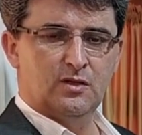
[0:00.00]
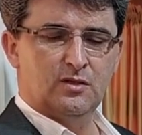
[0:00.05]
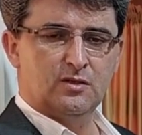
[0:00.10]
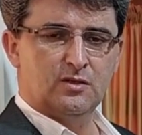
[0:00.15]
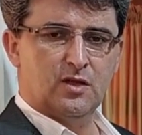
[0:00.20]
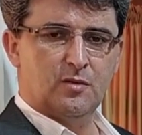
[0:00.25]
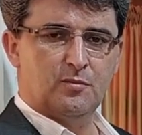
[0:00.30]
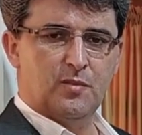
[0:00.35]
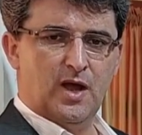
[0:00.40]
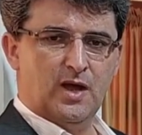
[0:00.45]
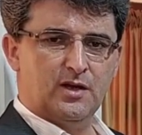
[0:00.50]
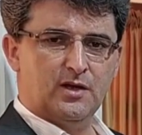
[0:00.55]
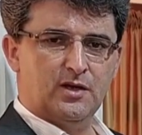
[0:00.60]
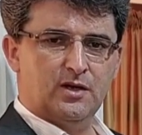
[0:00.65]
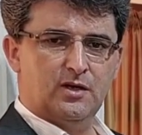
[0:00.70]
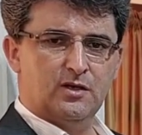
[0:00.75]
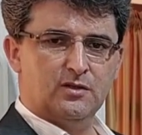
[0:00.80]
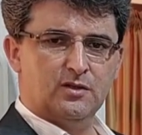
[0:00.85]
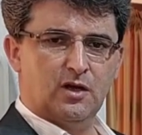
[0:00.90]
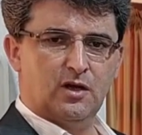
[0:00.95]
The
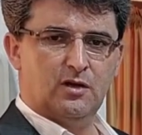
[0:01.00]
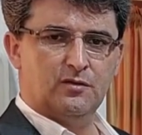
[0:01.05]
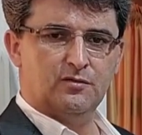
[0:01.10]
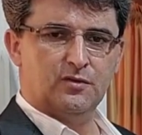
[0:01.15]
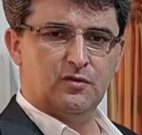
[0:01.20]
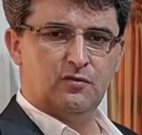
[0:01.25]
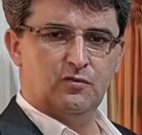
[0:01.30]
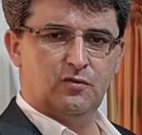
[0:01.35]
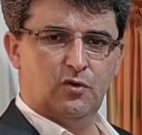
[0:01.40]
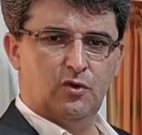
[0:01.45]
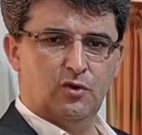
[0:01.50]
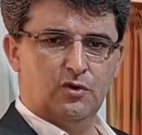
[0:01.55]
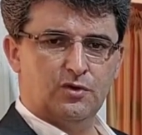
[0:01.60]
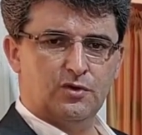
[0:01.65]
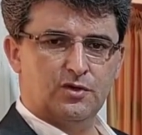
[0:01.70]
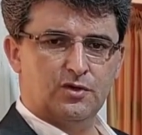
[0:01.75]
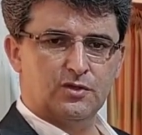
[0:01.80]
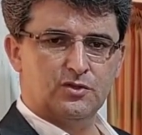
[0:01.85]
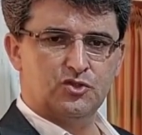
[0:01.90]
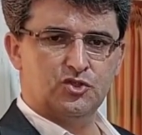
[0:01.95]
background of the work
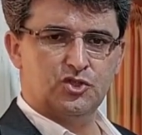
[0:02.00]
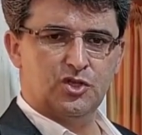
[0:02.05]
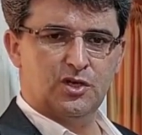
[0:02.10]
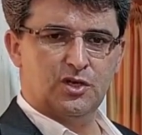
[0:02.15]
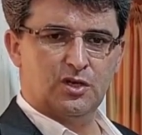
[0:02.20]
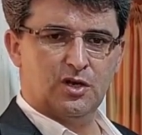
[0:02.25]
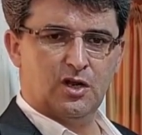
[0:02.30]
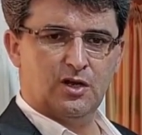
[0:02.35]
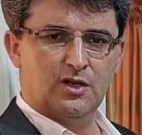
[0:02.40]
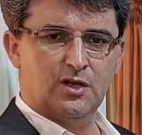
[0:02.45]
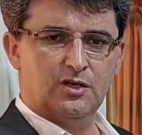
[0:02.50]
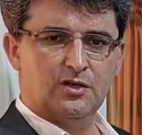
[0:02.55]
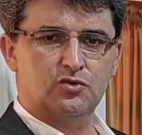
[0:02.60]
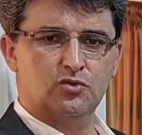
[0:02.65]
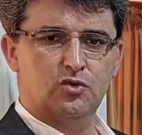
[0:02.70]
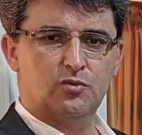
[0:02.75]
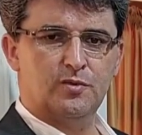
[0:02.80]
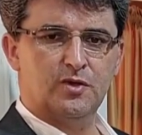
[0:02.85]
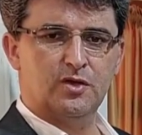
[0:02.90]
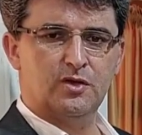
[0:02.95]
is generally
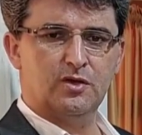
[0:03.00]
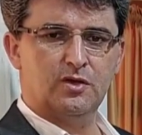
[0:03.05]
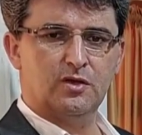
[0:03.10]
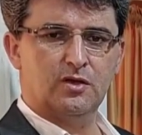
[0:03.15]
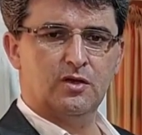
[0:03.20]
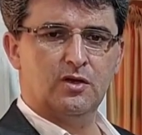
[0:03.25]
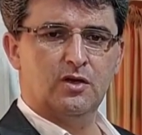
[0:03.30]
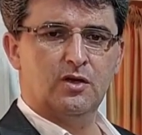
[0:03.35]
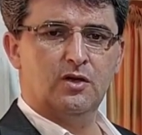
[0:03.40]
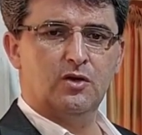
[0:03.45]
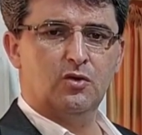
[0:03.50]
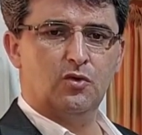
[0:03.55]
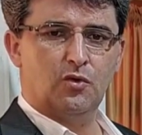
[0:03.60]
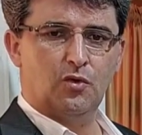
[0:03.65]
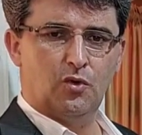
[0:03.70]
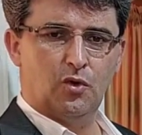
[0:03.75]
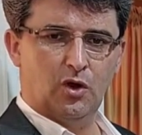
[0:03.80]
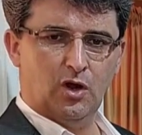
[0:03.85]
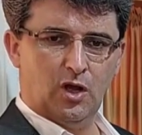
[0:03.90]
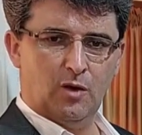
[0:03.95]
considered to be
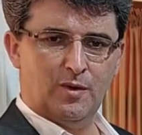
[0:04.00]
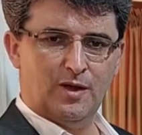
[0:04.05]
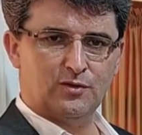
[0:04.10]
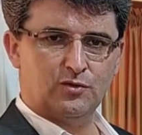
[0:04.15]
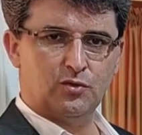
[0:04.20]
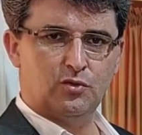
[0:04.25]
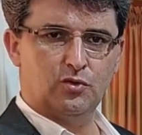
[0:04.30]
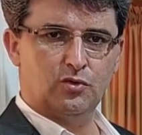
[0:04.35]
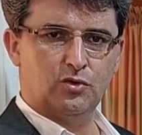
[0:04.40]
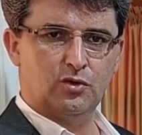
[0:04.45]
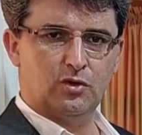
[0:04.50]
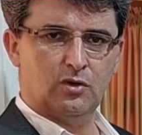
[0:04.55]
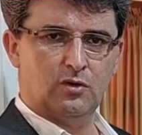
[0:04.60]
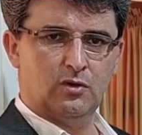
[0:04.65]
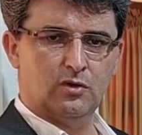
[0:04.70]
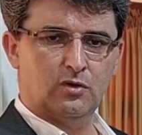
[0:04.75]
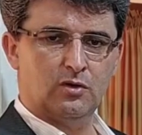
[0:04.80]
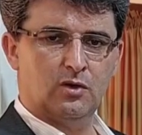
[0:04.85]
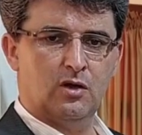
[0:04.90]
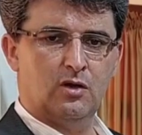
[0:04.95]

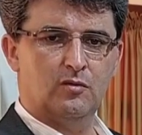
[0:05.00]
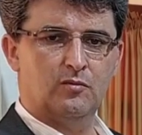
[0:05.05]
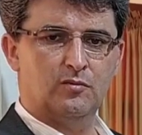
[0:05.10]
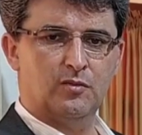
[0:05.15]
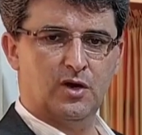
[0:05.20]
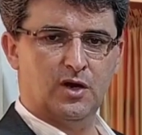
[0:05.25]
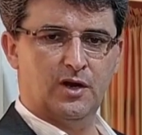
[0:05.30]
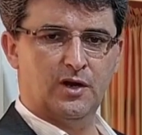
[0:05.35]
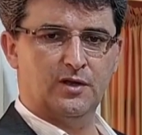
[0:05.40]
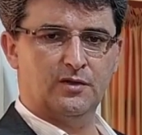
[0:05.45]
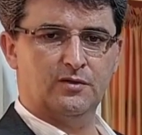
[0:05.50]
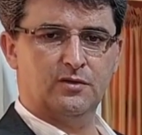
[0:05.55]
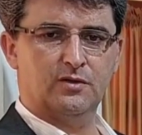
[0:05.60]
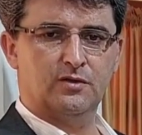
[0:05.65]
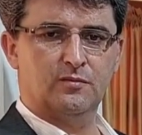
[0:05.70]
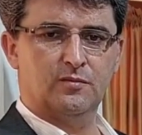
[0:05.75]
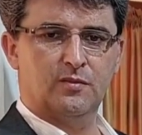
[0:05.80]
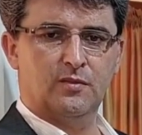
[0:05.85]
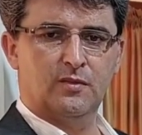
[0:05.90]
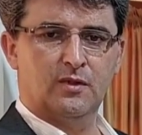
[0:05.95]
gholabatun or
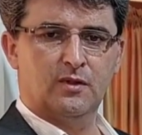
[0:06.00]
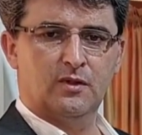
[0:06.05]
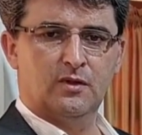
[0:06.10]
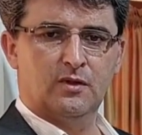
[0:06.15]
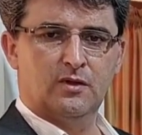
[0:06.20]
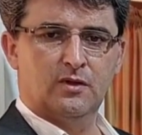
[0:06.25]
braid,